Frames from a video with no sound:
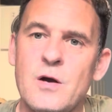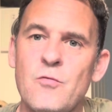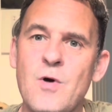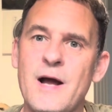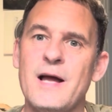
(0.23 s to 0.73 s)

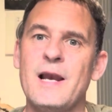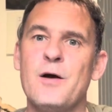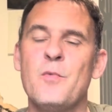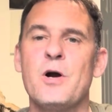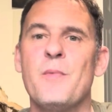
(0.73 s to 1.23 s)
Right, hello
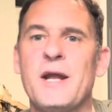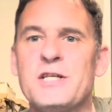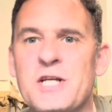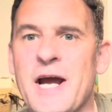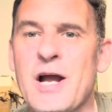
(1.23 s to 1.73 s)
and welcome, my
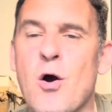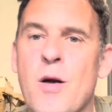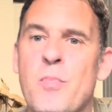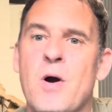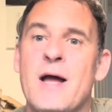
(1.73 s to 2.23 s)
name's Jay.
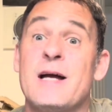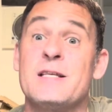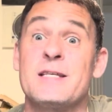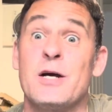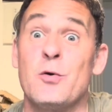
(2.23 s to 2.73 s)
I buy
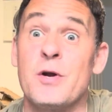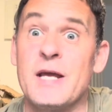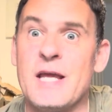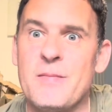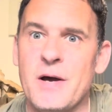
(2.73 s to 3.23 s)
and sell on
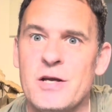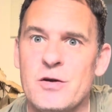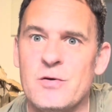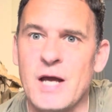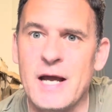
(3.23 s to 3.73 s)

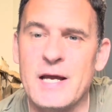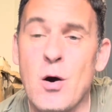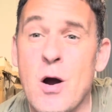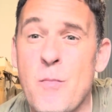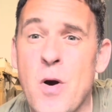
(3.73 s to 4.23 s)
eBay UK.
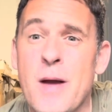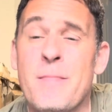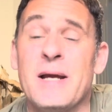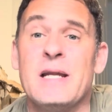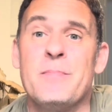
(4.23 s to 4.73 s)
I buy
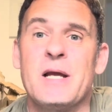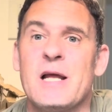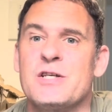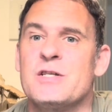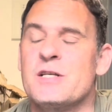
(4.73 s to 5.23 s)
mainly big
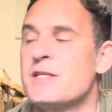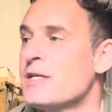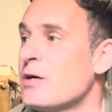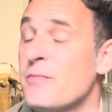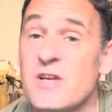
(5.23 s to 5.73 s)
collections and
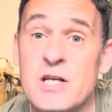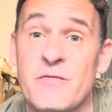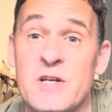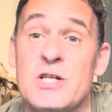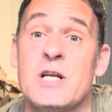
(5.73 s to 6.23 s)
sell them
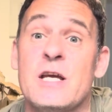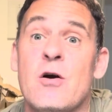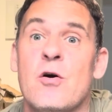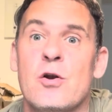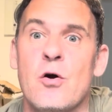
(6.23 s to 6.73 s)
individually
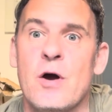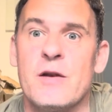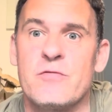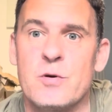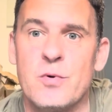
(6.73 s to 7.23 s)
online
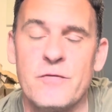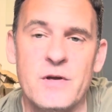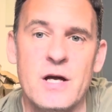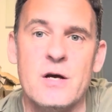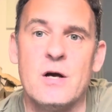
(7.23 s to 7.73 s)
for a
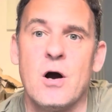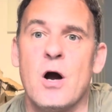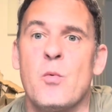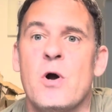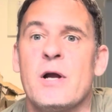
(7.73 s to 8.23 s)
profit.
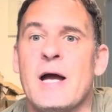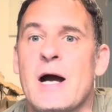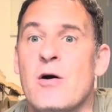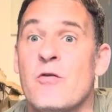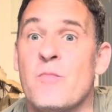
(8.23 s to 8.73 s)
I work
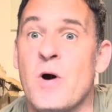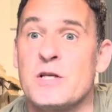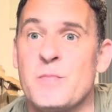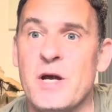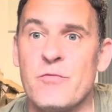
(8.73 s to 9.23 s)
out of my
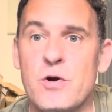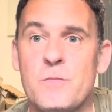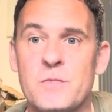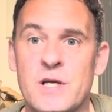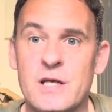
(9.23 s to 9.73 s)
spare
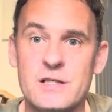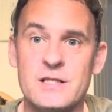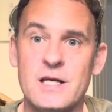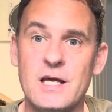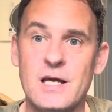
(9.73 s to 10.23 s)
room that you can
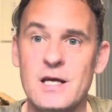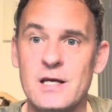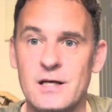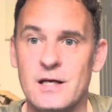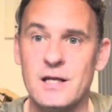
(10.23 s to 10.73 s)
see here
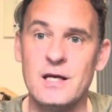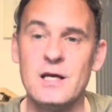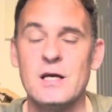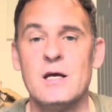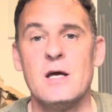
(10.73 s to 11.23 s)
and
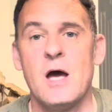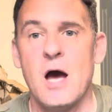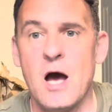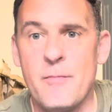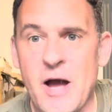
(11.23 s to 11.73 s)
here.
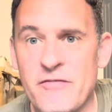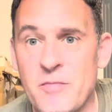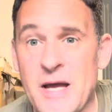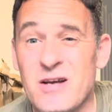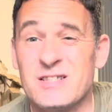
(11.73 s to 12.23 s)
Have
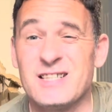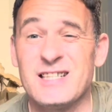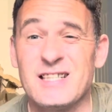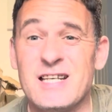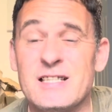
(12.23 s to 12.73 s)
about
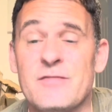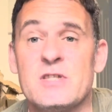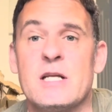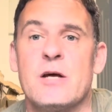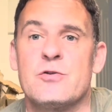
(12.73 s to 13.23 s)

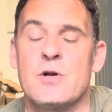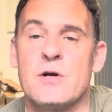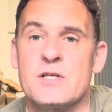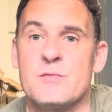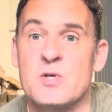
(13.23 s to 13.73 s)
1700
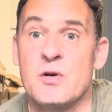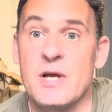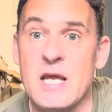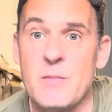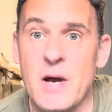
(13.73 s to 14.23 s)
items on
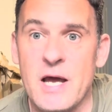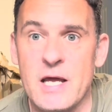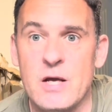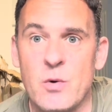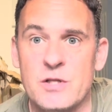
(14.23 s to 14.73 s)
eBay at
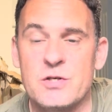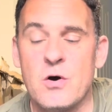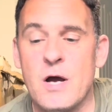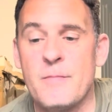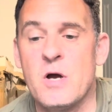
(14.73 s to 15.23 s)
any one
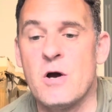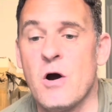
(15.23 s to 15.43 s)
time.